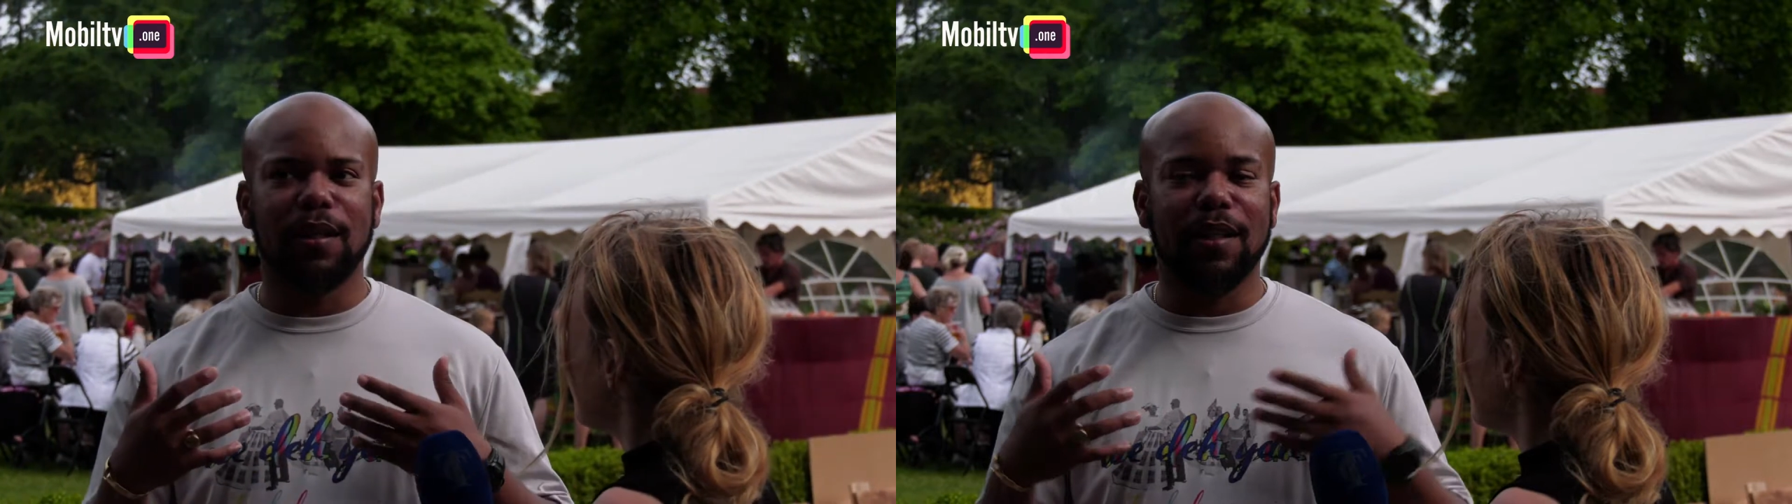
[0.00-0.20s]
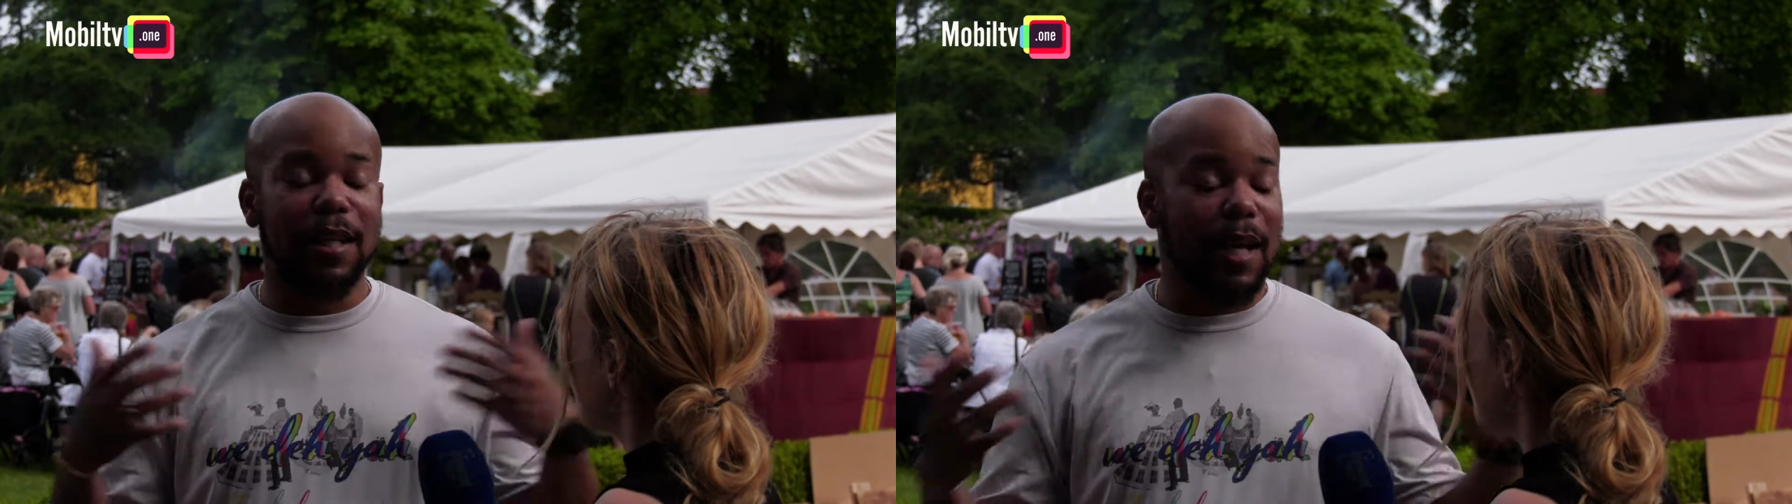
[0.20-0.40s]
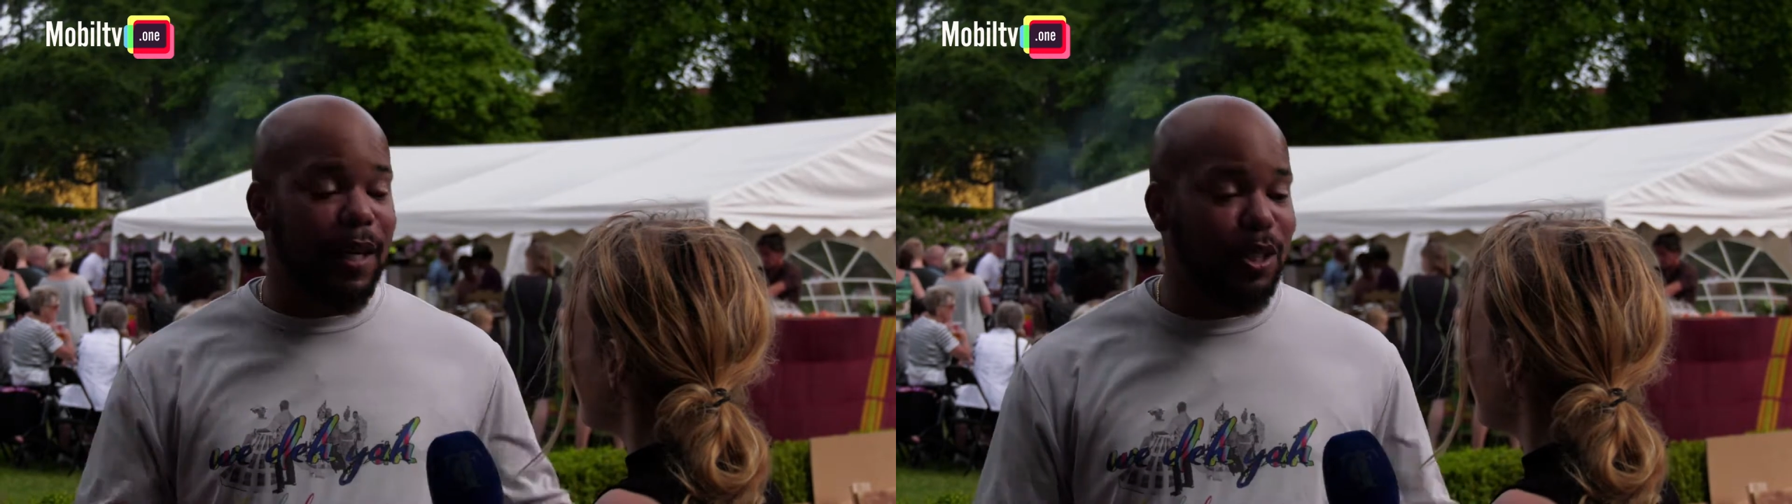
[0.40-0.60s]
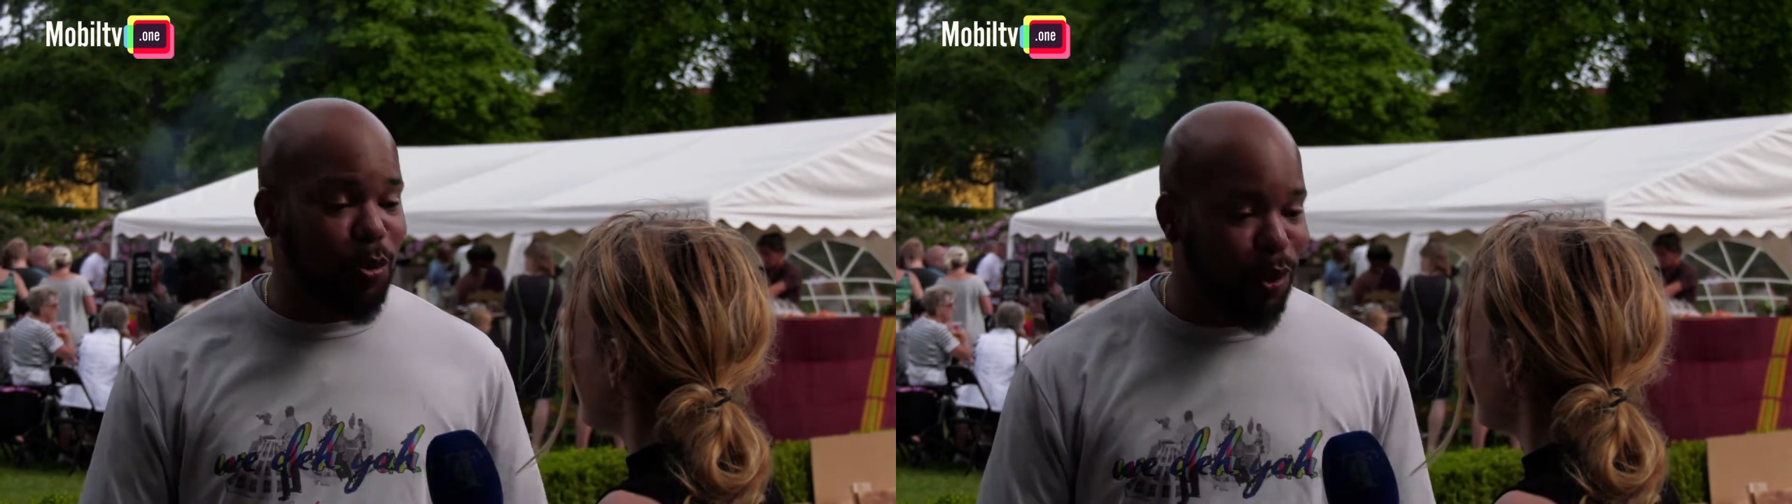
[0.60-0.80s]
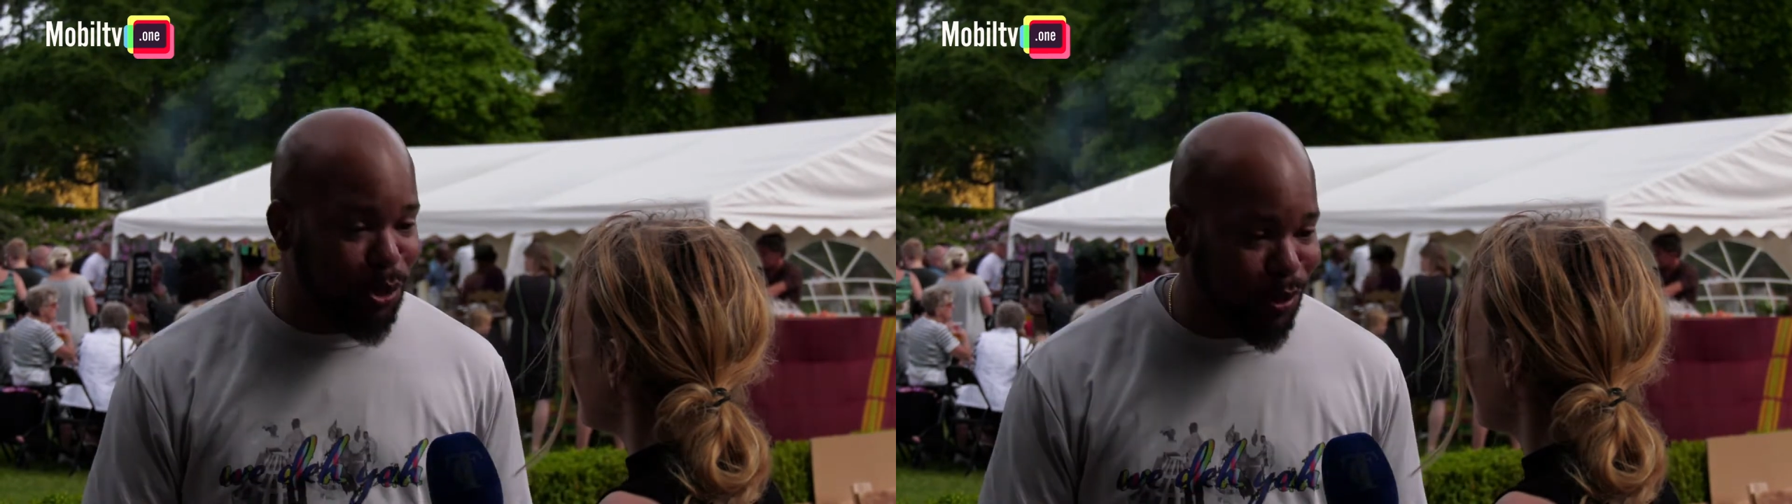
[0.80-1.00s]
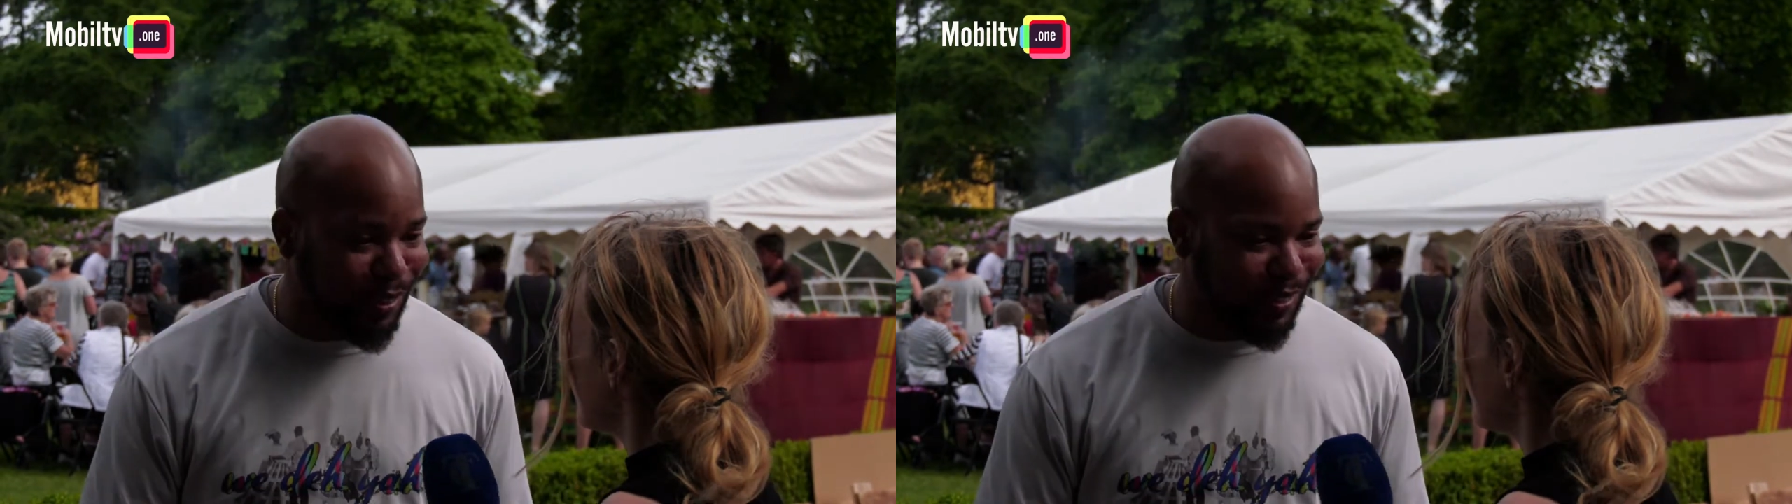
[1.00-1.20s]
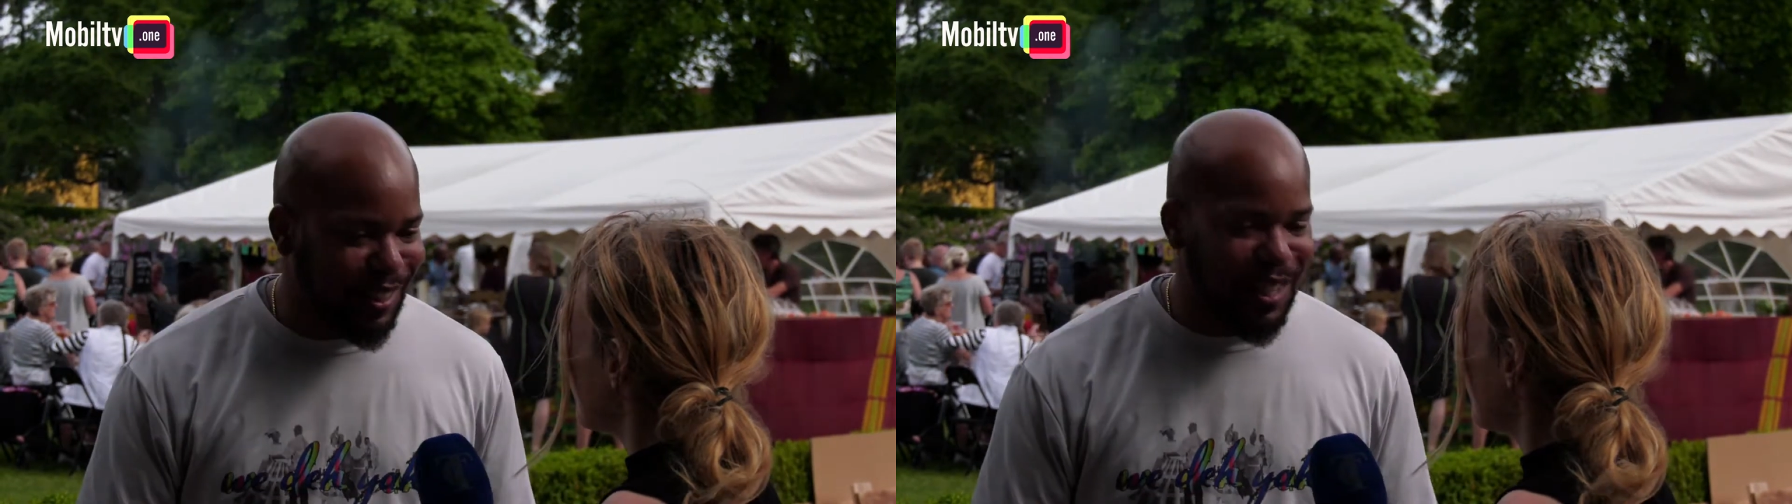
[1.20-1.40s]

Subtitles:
dance quadrille.